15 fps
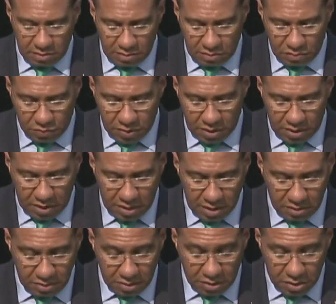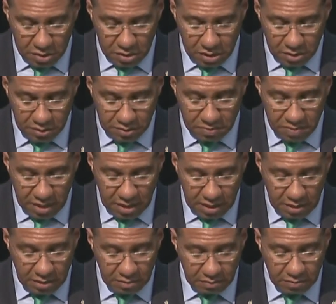We hear the calls
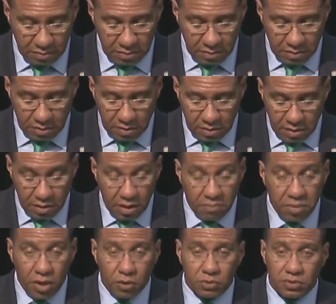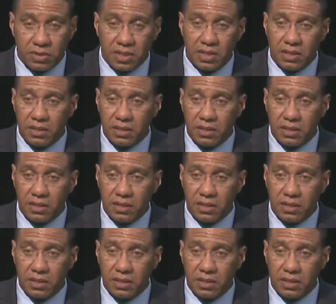made about the